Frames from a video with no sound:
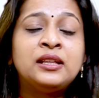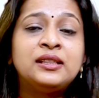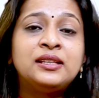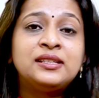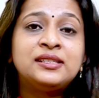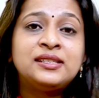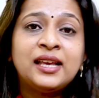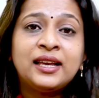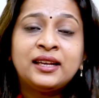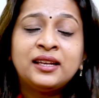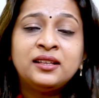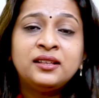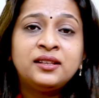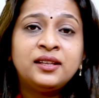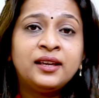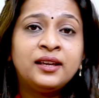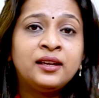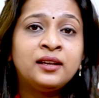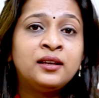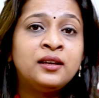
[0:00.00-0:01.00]
The second
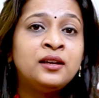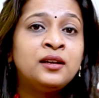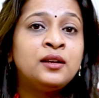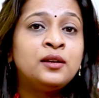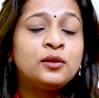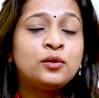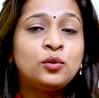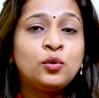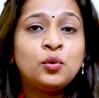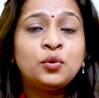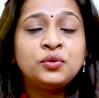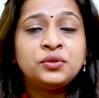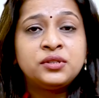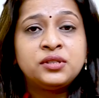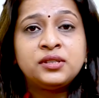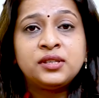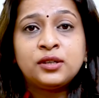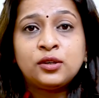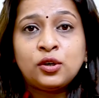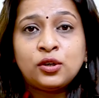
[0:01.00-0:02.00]
thing don't
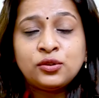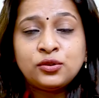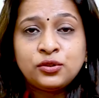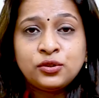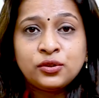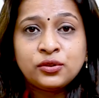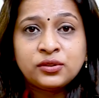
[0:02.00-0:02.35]
stick onto